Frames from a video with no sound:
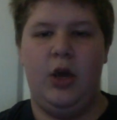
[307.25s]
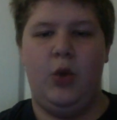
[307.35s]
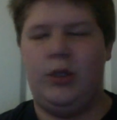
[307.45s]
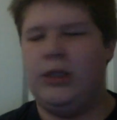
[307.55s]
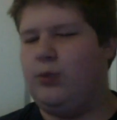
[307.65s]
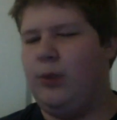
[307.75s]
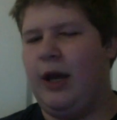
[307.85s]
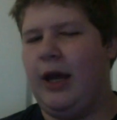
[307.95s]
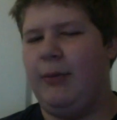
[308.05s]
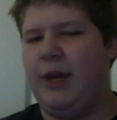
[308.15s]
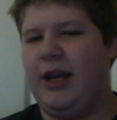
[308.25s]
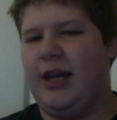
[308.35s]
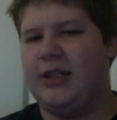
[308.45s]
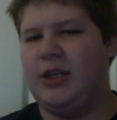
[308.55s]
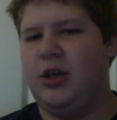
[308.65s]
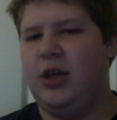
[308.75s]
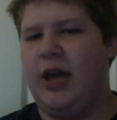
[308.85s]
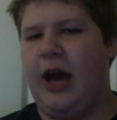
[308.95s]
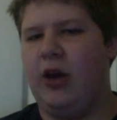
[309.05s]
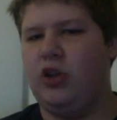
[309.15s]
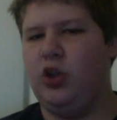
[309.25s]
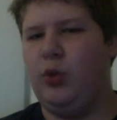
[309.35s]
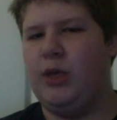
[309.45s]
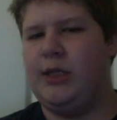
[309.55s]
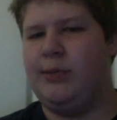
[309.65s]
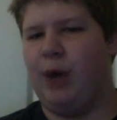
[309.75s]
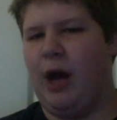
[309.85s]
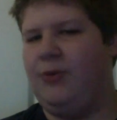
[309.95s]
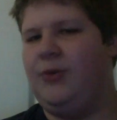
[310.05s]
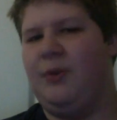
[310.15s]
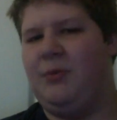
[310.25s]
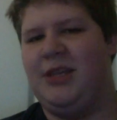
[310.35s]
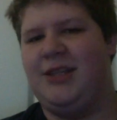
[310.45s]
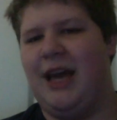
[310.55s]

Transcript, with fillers: Which is why I might ask, how does Luigi profit from this?